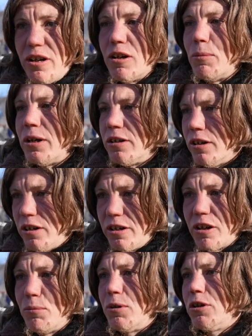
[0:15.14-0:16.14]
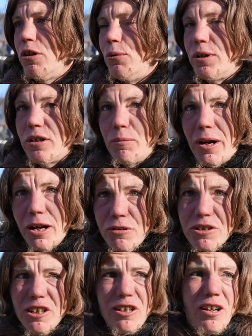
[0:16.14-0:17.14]
8, I'm on HUD, I'm on low income
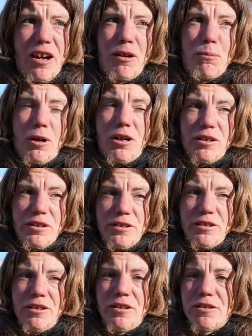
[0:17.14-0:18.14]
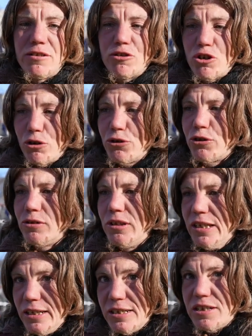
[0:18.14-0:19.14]
housing, I'm on shelter
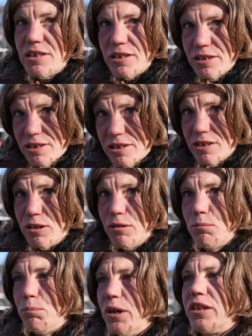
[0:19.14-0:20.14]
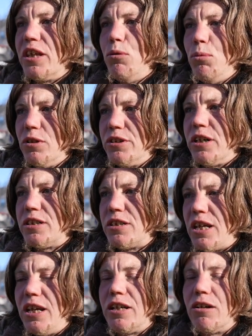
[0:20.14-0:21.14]
lists, but they will not
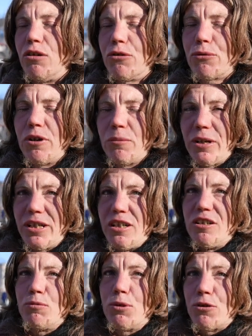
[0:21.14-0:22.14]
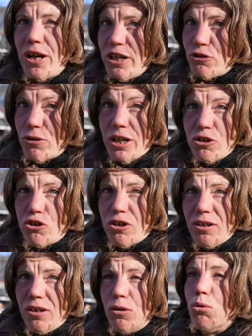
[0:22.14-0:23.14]
take all three of my kids with their age range,
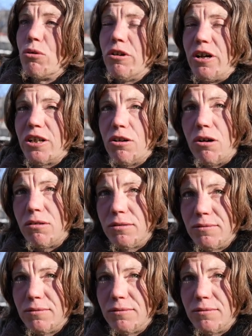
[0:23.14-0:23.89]
or not at all.